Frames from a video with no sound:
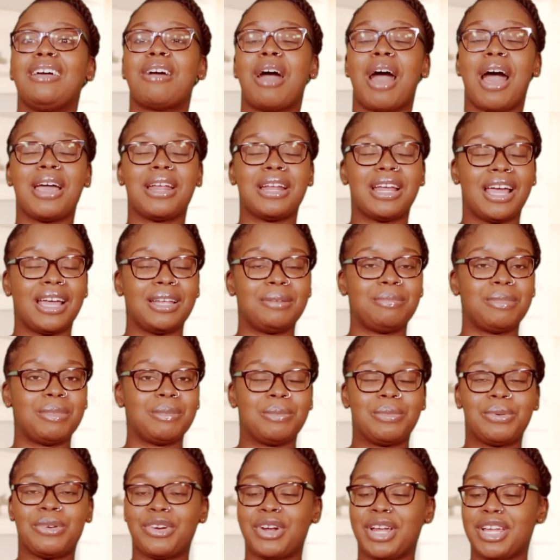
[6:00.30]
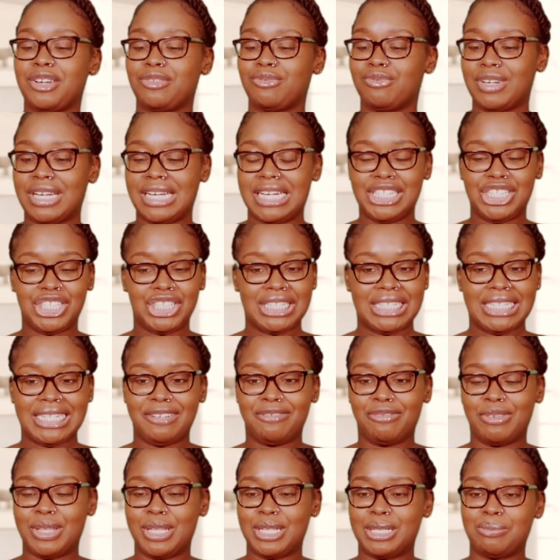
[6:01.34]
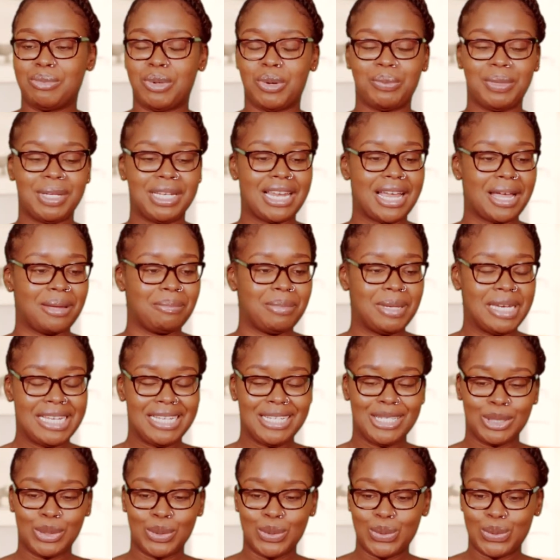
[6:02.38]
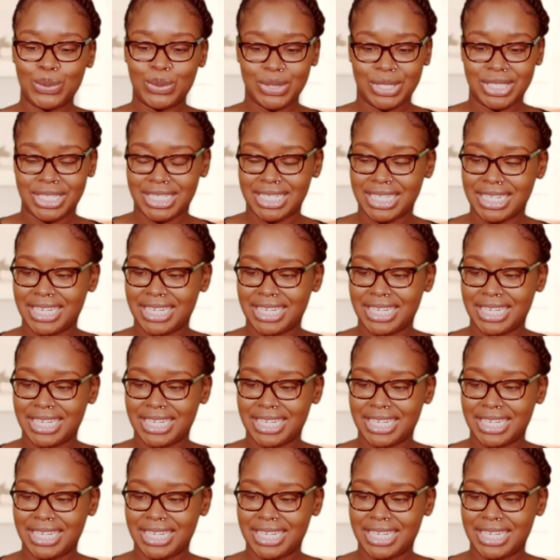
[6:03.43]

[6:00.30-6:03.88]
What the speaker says: I had been praying religiously for this moment, like, please, Lord,